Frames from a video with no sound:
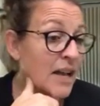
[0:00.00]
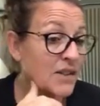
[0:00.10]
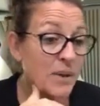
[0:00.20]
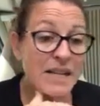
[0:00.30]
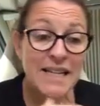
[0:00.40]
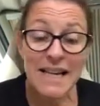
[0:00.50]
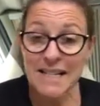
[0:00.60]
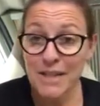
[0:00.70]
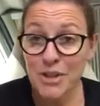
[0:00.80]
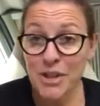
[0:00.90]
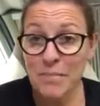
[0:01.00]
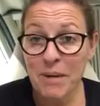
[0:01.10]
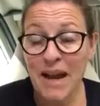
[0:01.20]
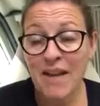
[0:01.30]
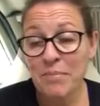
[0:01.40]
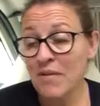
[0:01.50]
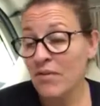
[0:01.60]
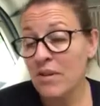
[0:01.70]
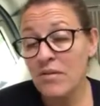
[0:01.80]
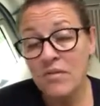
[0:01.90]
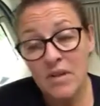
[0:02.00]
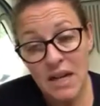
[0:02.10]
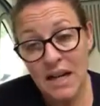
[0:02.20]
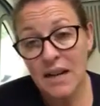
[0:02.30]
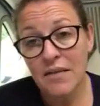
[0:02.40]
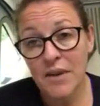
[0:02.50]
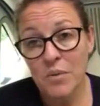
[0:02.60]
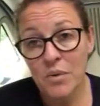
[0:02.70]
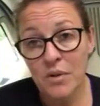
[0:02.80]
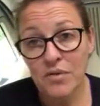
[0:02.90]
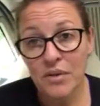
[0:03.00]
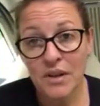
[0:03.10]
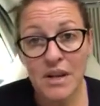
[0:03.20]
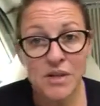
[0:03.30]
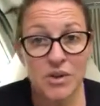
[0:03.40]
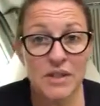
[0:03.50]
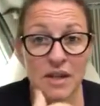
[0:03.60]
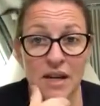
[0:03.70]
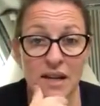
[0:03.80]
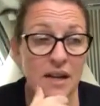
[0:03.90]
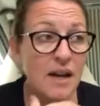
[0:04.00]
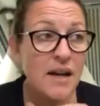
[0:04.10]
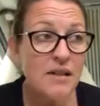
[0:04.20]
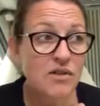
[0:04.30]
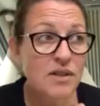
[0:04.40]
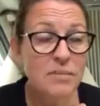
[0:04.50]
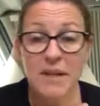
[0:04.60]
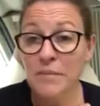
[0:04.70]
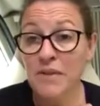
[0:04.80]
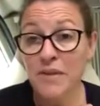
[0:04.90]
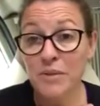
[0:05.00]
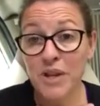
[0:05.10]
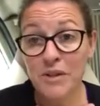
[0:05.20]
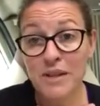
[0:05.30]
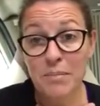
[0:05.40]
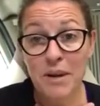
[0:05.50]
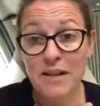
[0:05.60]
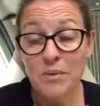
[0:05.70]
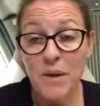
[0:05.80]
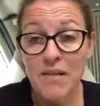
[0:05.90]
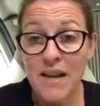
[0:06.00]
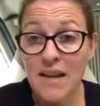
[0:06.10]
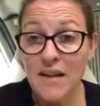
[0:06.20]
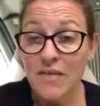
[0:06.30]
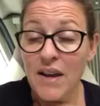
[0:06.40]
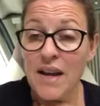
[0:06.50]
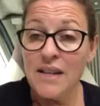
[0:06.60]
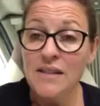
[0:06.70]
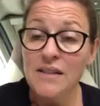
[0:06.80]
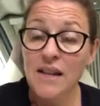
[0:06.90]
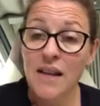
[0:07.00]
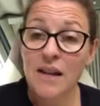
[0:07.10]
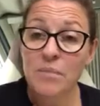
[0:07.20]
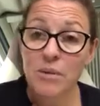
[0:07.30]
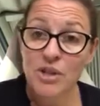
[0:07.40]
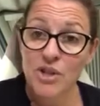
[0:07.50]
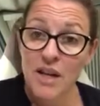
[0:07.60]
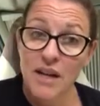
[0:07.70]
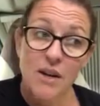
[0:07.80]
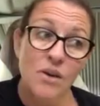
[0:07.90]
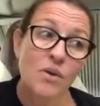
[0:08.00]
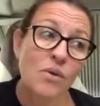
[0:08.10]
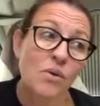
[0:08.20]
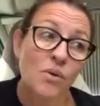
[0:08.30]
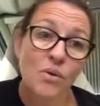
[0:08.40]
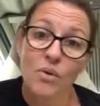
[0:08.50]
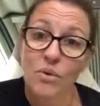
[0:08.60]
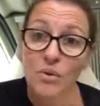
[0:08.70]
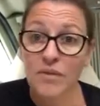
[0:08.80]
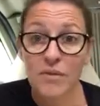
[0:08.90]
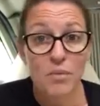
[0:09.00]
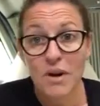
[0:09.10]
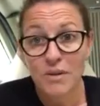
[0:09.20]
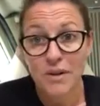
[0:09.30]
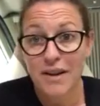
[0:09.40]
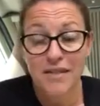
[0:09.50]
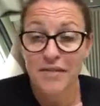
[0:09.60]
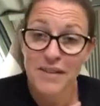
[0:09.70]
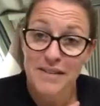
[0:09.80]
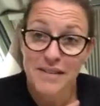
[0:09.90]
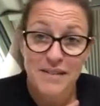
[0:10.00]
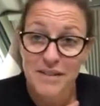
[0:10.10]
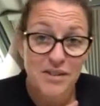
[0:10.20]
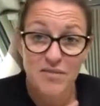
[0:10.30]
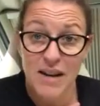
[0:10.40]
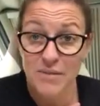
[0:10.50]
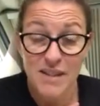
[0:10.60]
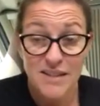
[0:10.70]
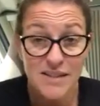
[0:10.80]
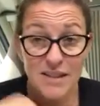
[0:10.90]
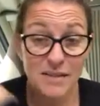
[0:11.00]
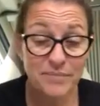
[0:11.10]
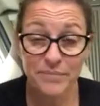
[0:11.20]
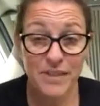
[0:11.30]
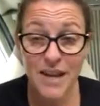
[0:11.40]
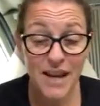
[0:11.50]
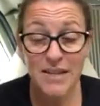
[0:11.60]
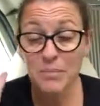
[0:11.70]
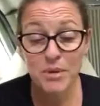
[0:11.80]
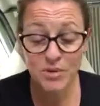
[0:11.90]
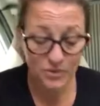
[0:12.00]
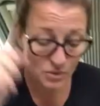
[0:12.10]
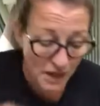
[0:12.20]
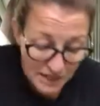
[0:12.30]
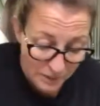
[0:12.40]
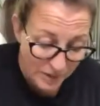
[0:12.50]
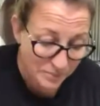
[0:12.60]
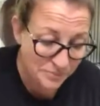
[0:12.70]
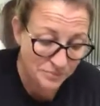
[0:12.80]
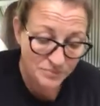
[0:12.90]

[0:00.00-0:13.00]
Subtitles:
So I didn't get to the gym, but I have been for a really lovely walk through the countryside, and just makes me feel totally blessed where I live, and yeah, appreciate all of the wildlife and the surroundings. That, yeah, it's beautiful. Anyway,